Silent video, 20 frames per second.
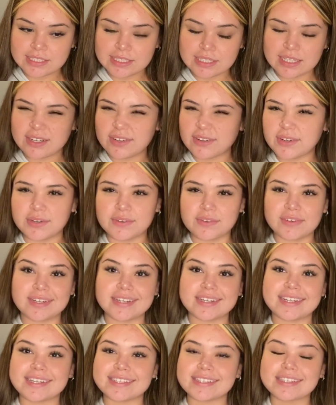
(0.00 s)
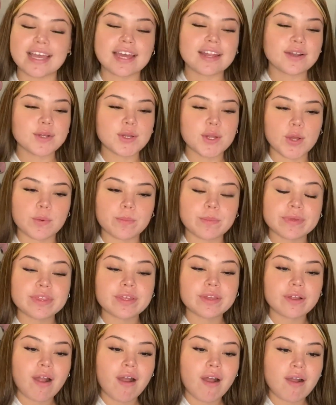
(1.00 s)
I don't know what it is. I don't know, but
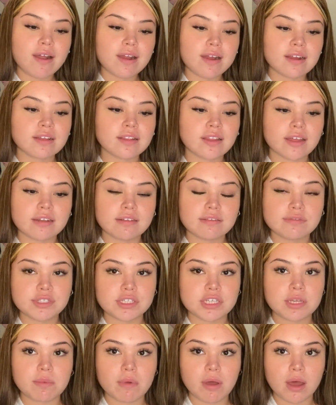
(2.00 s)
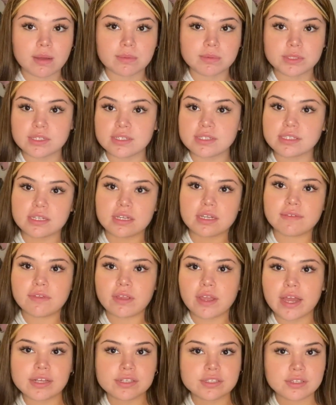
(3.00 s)
there are a lot of cheap options, and if
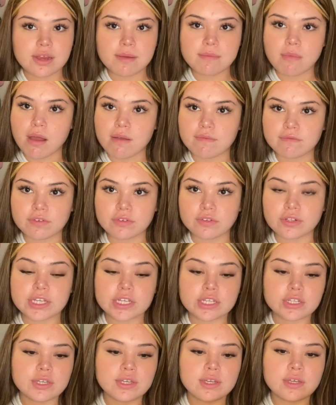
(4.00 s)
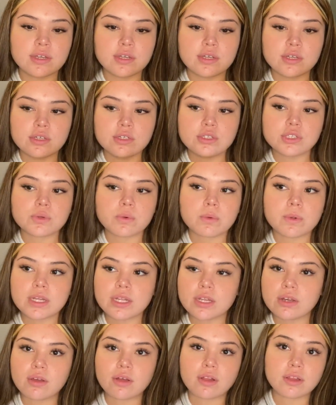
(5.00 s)
you ask your mom for like
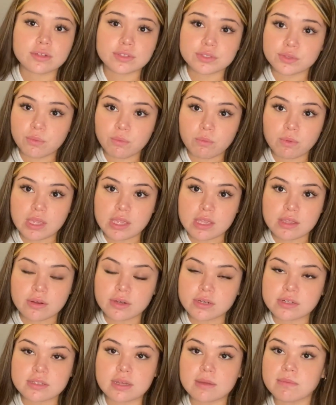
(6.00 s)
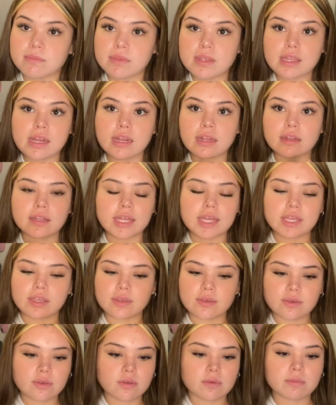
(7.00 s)
$20 a week or something, like
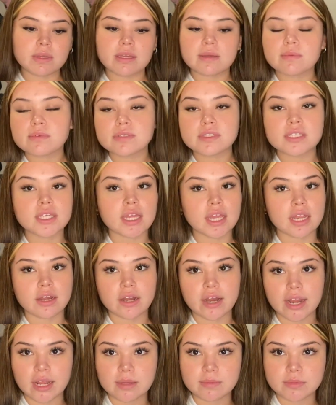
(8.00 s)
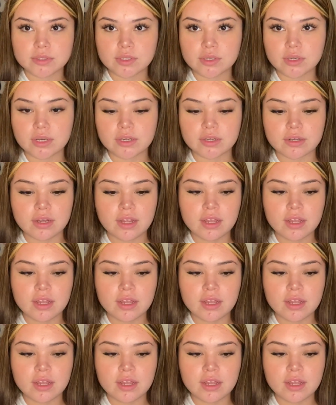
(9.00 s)
you'll be able to get your hamster